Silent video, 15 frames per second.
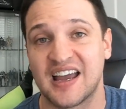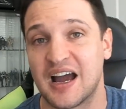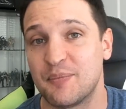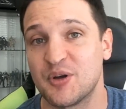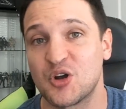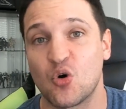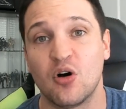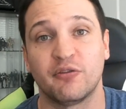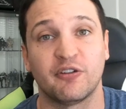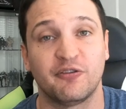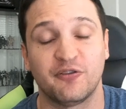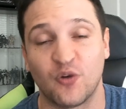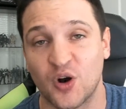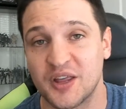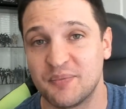I've been going for
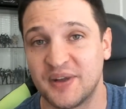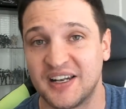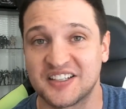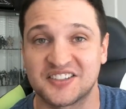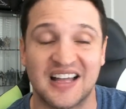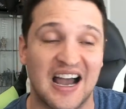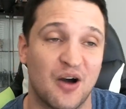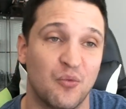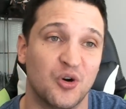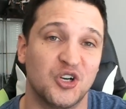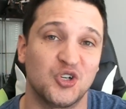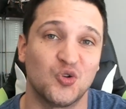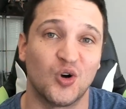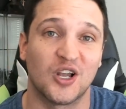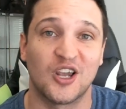40 minutes now. I want
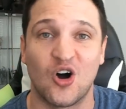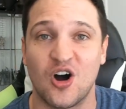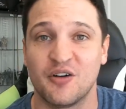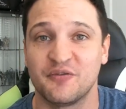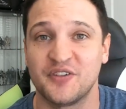to do a long